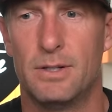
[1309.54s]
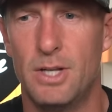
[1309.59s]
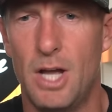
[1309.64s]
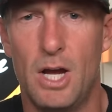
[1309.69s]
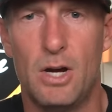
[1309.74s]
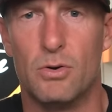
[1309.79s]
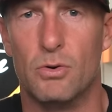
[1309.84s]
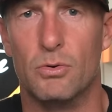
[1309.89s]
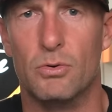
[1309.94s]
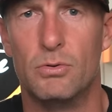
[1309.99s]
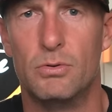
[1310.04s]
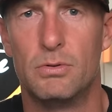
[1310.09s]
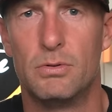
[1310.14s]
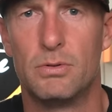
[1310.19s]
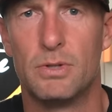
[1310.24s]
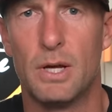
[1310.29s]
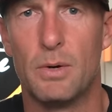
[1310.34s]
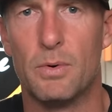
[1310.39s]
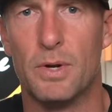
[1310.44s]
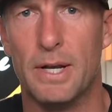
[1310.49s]
No,
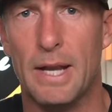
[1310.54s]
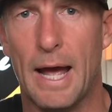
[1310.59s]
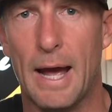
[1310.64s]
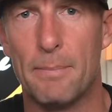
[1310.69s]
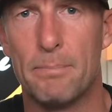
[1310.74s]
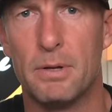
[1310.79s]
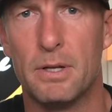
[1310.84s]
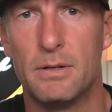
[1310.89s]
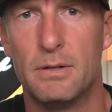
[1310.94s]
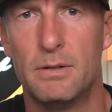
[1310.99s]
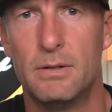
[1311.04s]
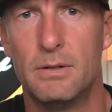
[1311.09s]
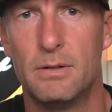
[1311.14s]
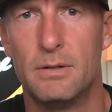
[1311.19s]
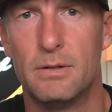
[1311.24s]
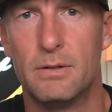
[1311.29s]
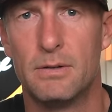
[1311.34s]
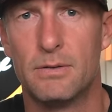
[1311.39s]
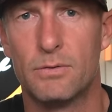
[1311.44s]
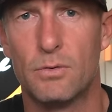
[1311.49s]
that wouldn't happen.
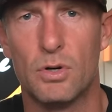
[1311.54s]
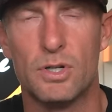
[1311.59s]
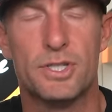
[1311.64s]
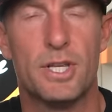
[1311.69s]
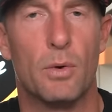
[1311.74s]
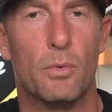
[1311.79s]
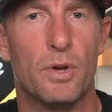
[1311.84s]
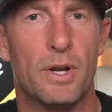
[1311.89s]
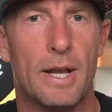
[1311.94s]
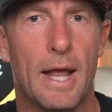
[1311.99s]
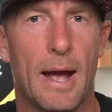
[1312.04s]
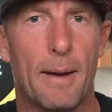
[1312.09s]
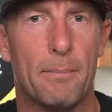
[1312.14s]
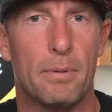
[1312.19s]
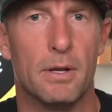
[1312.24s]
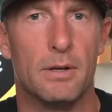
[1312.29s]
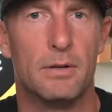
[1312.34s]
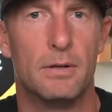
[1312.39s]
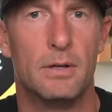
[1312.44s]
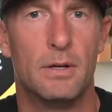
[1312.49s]
Of course, that wouldn't
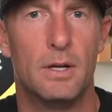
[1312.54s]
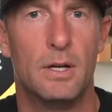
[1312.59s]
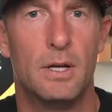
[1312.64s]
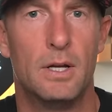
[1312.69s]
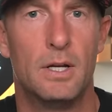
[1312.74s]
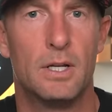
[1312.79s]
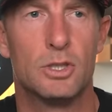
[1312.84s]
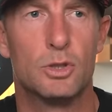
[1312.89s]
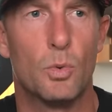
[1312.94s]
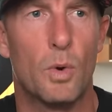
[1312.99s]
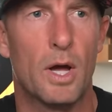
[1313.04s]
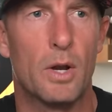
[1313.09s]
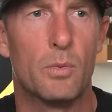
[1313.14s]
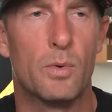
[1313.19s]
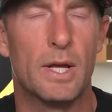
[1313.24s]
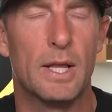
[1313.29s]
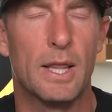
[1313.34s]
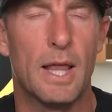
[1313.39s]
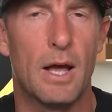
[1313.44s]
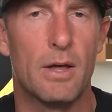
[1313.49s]
happen. So, why do
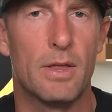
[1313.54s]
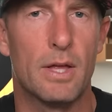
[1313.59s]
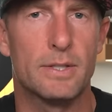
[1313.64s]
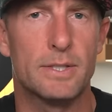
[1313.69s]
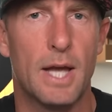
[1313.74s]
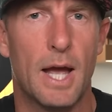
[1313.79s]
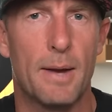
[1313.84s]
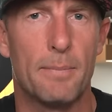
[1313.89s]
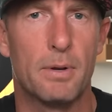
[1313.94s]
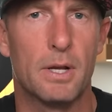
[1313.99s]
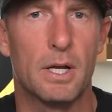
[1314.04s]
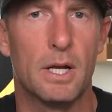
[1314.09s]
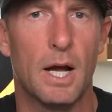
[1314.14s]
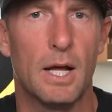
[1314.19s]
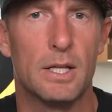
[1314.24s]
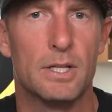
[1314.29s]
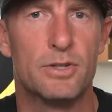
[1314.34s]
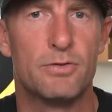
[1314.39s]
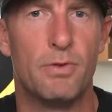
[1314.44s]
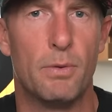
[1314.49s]
we allow that to happen in
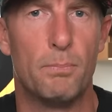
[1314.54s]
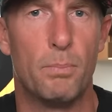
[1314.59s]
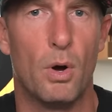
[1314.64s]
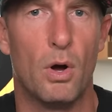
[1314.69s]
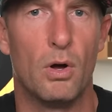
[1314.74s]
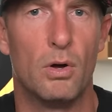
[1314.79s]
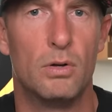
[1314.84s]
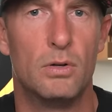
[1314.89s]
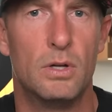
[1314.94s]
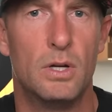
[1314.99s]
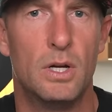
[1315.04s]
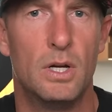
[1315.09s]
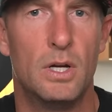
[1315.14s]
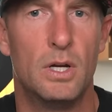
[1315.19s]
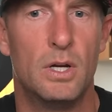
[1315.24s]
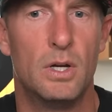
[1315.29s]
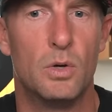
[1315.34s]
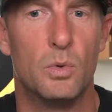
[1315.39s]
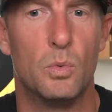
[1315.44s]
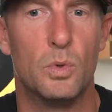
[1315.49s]
college football?
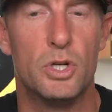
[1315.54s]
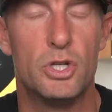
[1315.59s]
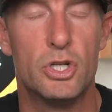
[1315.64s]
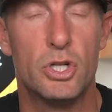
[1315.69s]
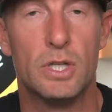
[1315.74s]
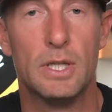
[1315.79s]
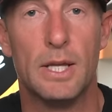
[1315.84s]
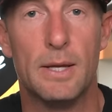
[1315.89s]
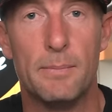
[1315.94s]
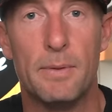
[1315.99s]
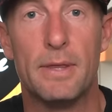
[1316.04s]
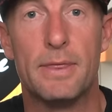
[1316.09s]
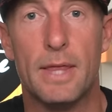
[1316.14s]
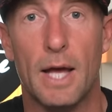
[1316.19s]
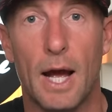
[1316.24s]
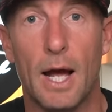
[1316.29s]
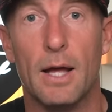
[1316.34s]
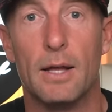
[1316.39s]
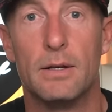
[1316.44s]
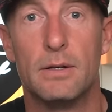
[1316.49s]
We should limit
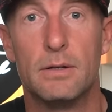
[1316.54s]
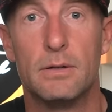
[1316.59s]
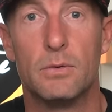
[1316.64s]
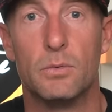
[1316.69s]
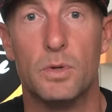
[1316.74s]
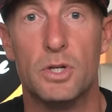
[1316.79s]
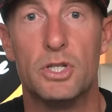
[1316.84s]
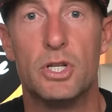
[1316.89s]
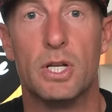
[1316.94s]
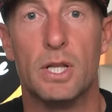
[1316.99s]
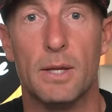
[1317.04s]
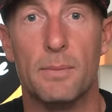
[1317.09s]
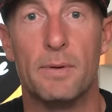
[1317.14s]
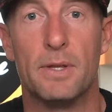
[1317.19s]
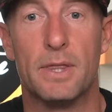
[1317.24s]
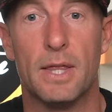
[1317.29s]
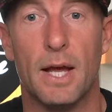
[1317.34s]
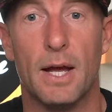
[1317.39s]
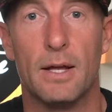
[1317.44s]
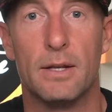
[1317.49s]
that. We should
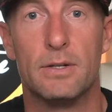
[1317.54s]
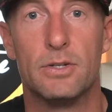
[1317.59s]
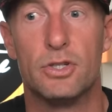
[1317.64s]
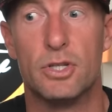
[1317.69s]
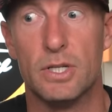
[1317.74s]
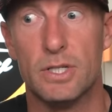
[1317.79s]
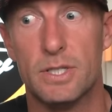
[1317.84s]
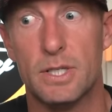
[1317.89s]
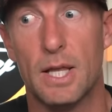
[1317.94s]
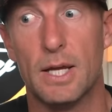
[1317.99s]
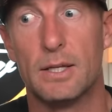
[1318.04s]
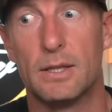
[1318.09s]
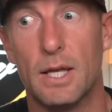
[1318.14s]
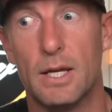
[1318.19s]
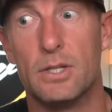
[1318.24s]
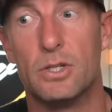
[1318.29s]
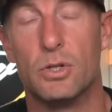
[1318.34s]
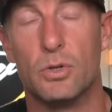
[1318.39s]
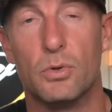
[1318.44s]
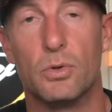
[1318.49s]
limit that, just like
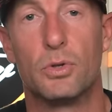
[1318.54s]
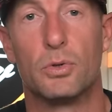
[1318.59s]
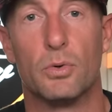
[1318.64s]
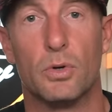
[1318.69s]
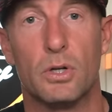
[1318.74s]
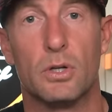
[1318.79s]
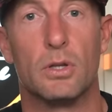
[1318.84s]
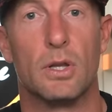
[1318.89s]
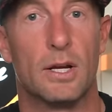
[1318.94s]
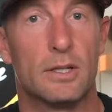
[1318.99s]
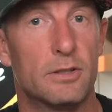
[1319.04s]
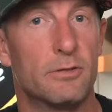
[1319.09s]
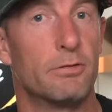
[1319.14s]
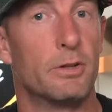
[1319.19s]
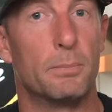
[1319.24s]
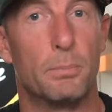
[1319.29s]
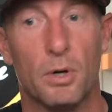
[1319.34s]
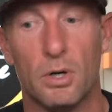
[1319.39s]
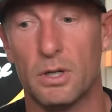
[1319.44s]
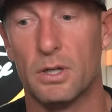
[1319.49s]
they do through a
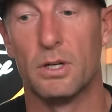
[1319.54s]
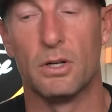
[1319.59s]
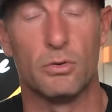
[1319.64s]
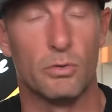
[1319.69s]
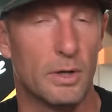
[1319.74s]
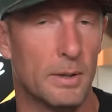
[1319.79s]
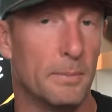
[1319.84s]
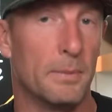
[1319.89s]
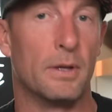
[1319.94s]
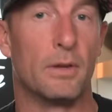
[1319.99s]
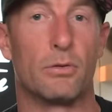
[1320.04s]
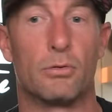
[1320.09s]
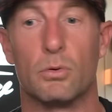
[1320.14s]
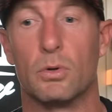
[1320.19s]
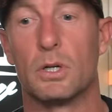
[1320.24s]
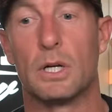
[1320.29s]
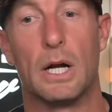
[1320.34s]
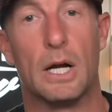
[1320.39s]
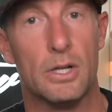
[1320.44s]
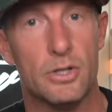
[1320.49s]
collectively bargained agreement,
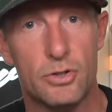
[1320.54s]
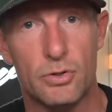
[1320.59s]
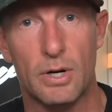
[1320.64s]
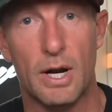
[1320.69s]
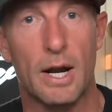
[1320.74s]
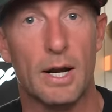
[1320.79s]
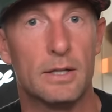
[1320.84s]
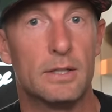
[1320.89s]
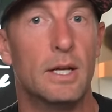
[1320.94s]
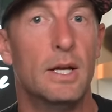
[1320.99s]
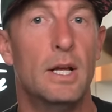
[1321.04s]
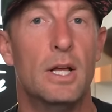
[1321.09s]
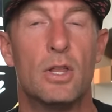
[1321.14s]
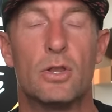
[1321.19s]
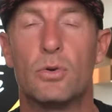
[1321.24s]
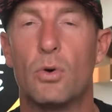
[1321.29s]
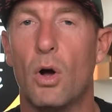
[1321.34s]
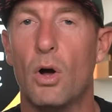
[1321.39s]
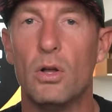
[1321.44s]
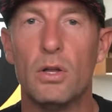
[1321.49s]
through a contract,
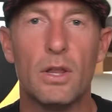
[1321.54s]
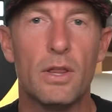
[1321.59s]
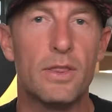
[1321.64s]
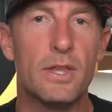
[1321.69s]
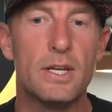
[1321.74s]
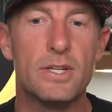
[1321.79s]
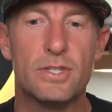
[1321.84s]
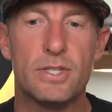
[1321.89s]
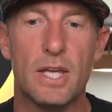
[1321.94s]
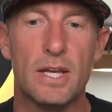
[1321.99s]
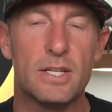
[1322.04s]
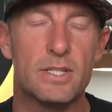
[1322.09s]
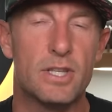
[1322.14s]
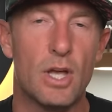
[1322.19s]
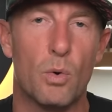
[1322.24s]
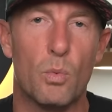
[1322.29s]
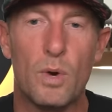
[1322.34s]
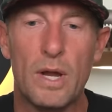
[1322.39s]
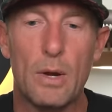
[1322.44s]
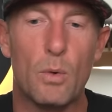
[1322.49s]
through all of these things
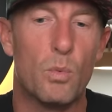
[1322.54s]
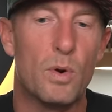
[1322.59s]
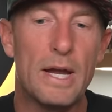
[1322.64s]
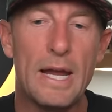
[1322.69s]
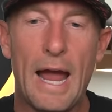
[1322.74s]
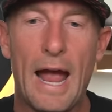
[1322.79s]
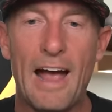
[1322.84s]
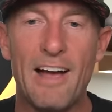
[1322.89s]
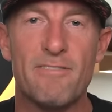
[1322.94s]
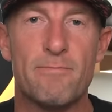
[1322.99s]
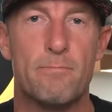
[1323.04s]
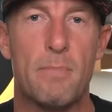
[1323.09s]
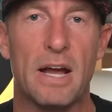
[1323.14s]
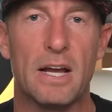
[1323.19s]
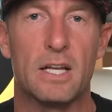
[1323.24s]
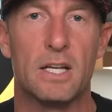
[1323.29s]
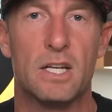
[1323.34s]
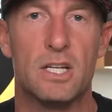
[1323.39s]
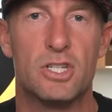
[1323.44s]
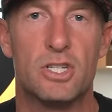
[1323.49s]
that we we have
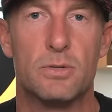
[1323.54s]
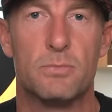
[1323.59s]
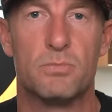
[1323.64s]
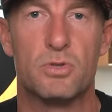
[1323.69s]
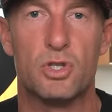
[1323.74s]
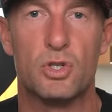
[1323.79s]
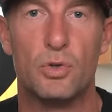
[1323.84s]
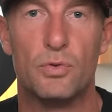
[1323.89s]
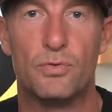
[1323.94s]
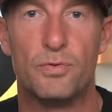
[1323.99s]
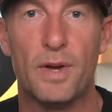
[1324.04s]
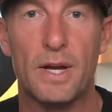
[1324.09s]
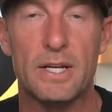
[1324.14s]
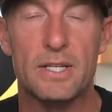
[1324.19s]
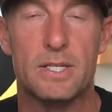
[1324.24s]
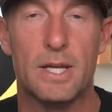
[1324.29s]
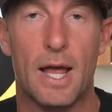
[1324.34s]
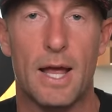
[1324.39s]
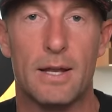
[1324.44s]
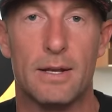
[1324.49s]
mechanisms to
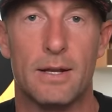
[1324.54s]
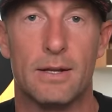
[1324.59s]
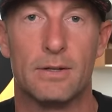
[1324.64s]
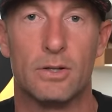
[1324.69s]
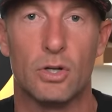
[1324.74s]
fix and